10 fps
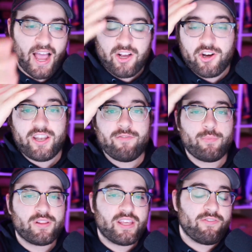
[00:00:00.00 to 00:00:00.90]
I couldn't even
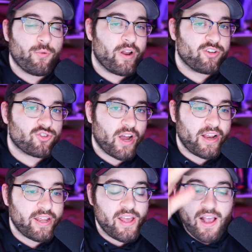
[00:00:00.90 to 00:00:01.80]
believe it when I
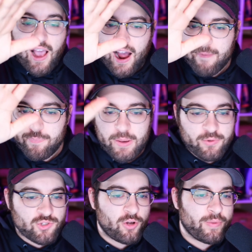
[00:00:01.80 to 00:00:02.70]
tried it.
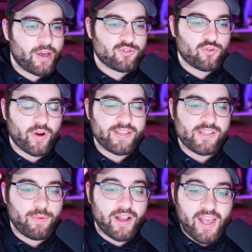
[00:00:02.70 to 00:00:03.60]
People told me I was
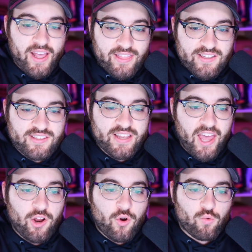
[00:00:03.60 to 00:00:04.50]
crazy, but this
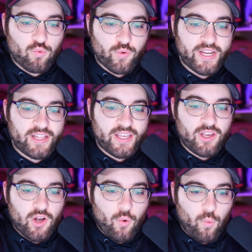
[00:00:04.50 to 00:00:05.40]
set really
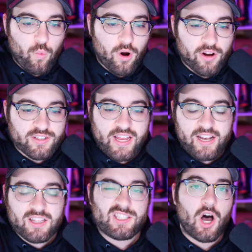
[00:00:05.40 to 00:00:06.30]
works.
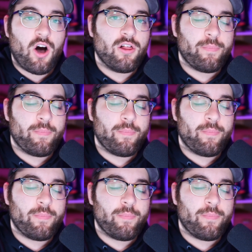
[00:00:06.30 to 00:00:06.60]
And it's all